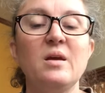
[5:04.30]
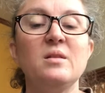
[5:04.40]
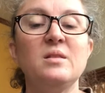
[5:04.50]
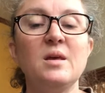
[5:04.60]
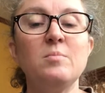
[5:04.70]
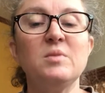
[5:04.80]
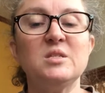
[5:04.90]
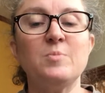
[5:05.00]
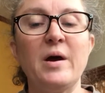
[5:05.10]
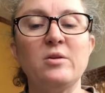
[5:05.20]
Then Miss
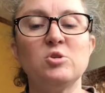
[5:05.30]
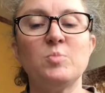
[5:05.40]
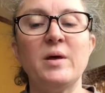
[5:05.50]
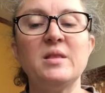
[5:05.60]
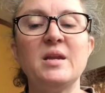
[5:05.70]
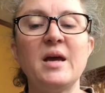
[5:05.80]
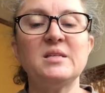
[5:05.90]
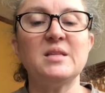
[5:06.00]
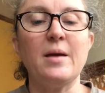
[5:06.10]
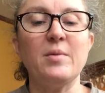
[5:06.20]
Spider spun the
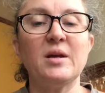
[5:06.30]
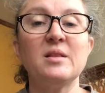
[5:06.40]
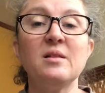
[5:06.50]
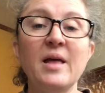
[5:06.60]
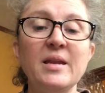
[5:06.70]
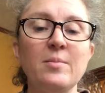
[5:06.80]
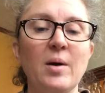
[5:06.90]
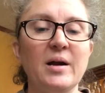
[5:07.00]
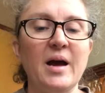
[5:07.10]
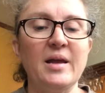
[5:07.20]
next hammock, and the
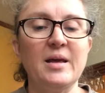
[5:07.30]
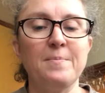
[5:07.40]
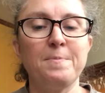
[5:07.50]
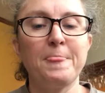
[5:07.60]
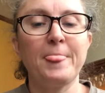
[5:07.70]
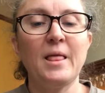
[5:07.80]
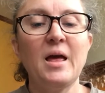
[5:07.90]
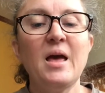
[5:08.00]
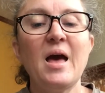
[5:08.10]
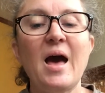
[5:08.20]
ladybug got in.
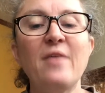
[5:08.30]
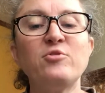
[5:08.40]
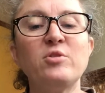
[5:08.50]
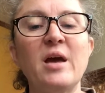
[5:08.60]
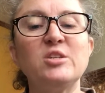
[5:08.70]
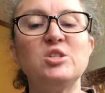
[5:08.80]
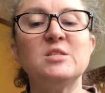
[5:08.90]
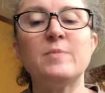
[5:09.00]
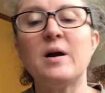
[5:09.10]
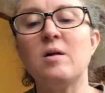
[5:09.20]
After that, she
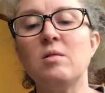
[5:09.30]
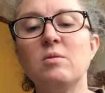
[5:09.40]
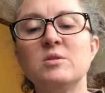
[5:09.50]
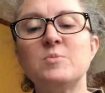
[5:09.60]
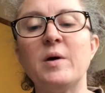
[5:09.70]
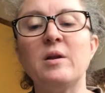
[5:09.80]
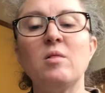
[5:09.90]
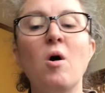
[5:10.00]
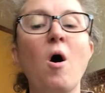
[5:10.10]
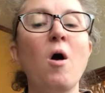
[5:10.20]
spun a
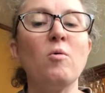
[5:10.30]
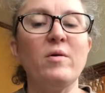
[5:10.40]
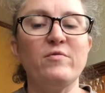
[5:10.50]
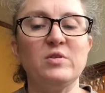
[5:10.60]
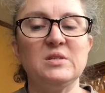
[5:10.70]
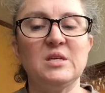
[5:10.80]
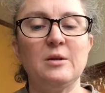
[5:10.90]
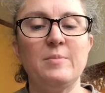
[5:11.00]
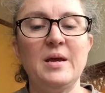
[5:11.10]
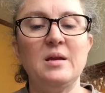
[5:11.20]
long one for the
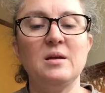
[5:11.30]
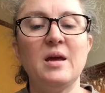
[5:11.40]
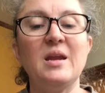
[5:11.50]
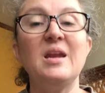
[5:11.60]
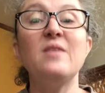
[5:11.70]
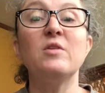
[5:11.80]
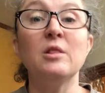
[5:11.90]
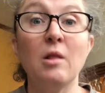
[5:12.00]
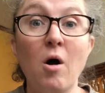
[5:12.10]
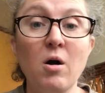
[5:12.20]
centipede, and an
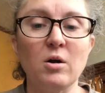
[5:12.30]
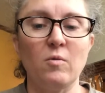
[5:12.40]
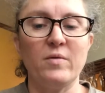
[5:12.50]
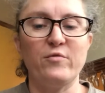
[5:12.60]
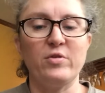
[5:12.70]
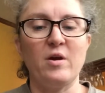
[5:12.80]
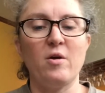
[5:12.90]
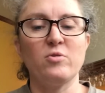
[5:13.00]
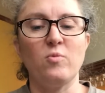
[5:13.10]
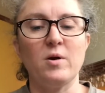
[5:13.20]
even longer one for the
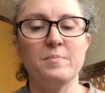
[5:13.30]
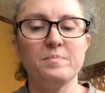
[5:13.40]
earthworm.